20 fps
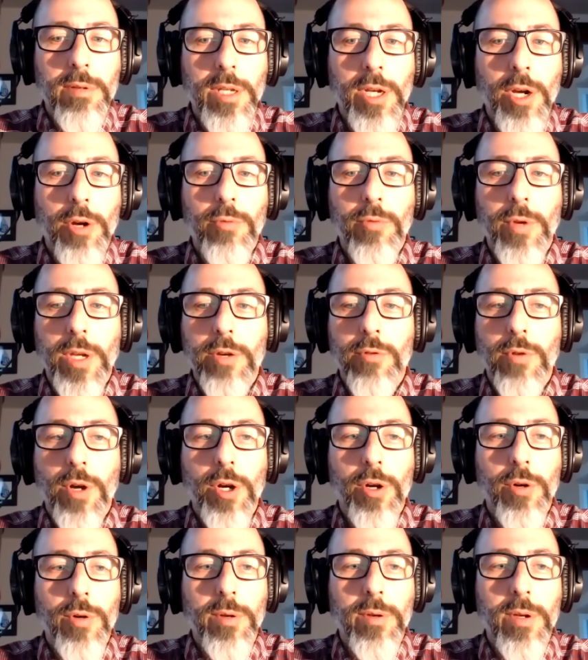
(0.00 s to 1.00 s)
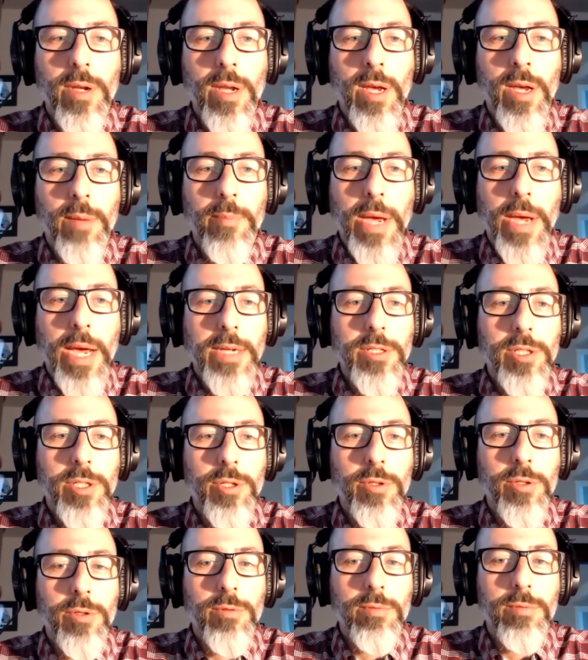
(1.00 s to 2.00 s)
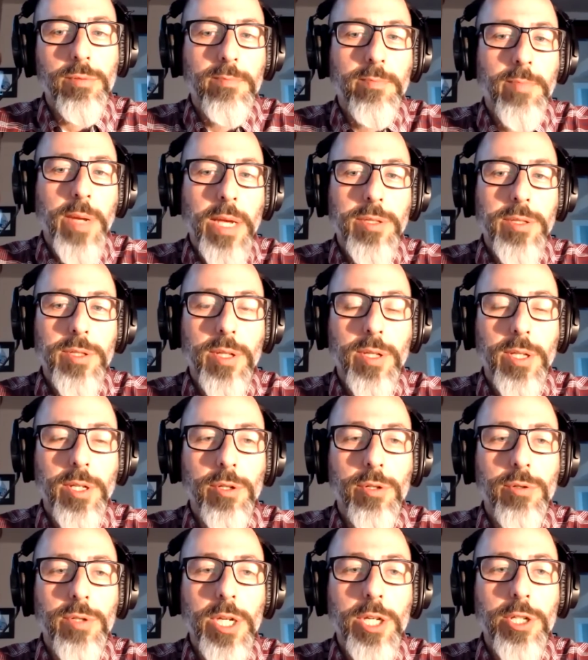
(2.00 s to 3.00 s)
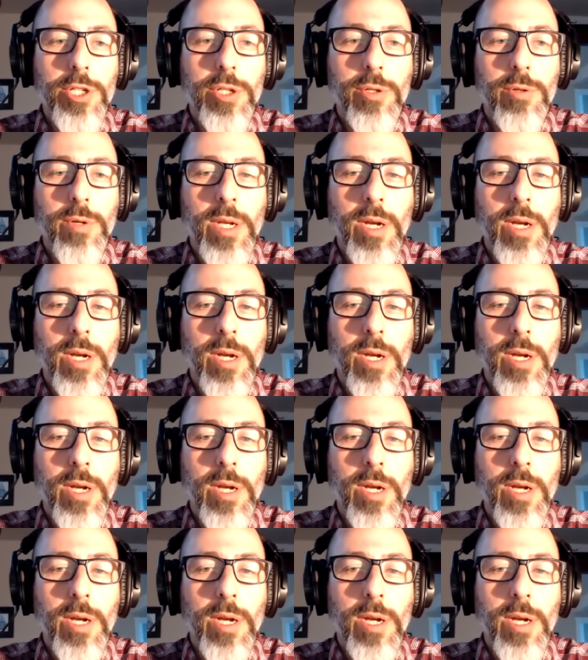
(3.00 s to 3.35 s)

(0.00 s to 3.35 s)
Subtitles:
regrow and back to basically new tissue.